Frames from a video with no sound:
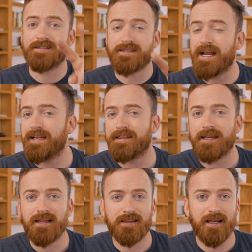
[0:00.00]
second
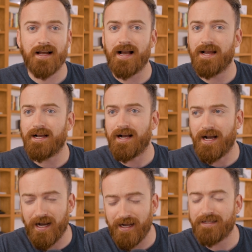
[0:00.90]
thing that I
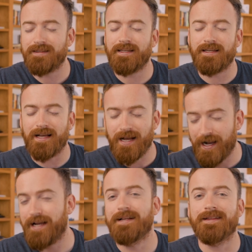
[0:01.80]
highly,
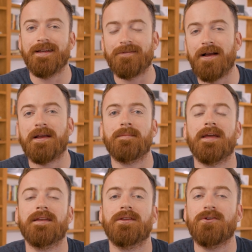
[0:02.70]
highly
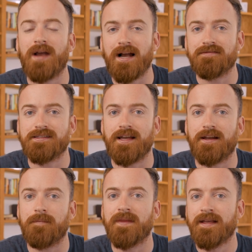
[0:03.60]
recommend you have set
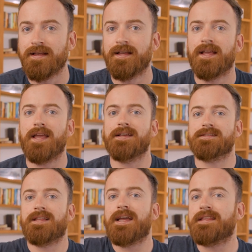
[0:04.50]
up
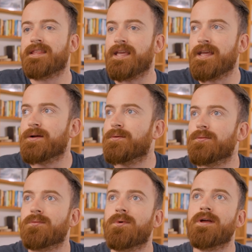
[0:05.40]
is like the
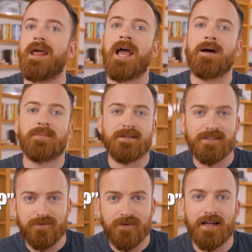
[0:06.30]
what
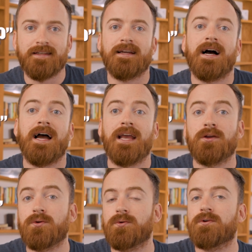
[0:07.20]
happens if I die
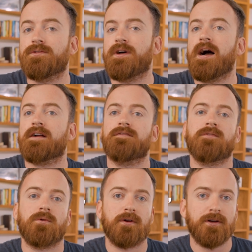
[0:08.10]
Google Doc
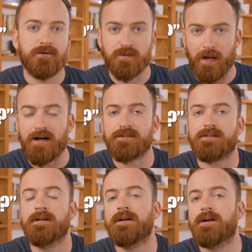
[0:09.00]
for your
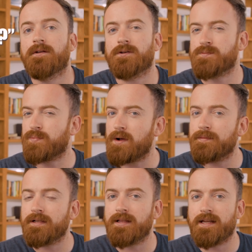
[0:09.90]
spouse. There's
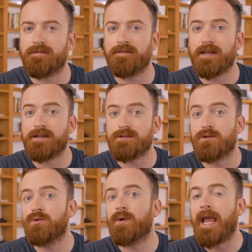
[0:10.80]
probably a lot of things
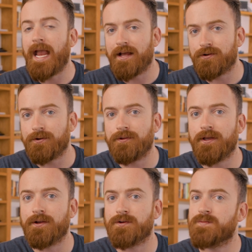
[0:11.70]
you handle
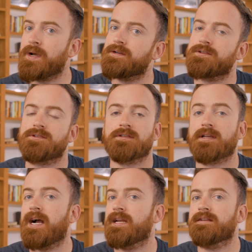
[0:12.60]
that your spouse just
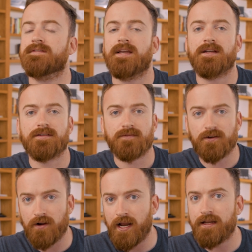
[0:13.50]
kind of takes for
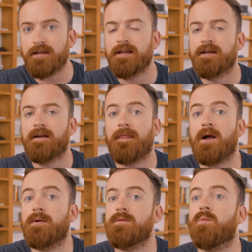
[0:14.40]
granted
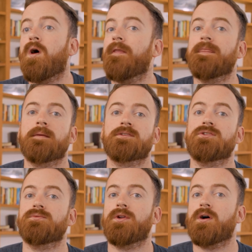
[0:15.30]
that we want them
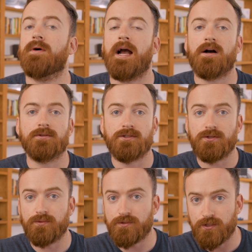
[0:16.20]
to know how
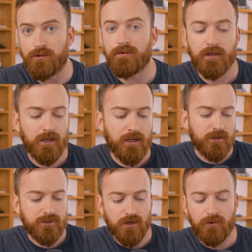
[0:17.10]
to do.
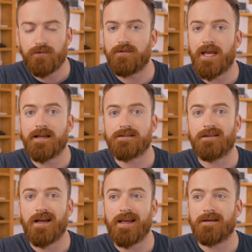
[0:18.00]
So things
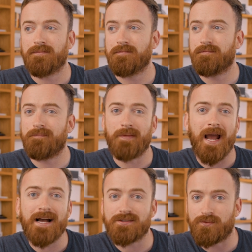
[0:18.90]
like
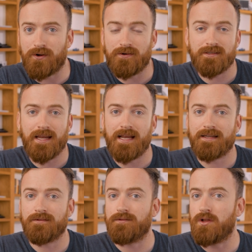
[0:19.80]
passwords
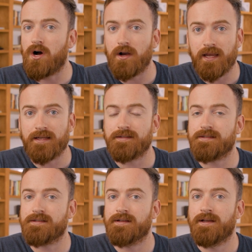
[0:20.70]
and
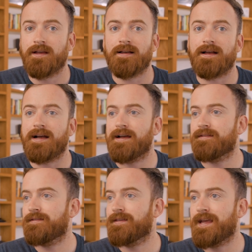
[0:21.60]
logins,
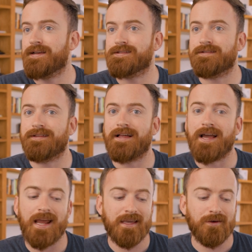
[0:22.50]
things
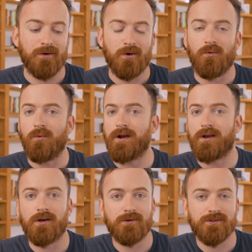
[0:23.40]
like
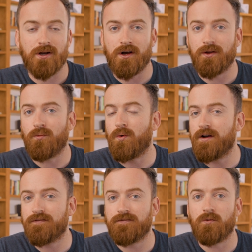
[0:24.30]
what goes on
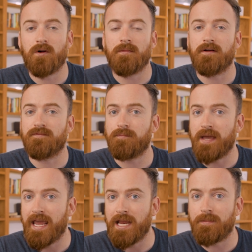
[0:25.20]
what form of
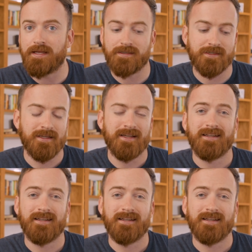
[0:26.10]
payment.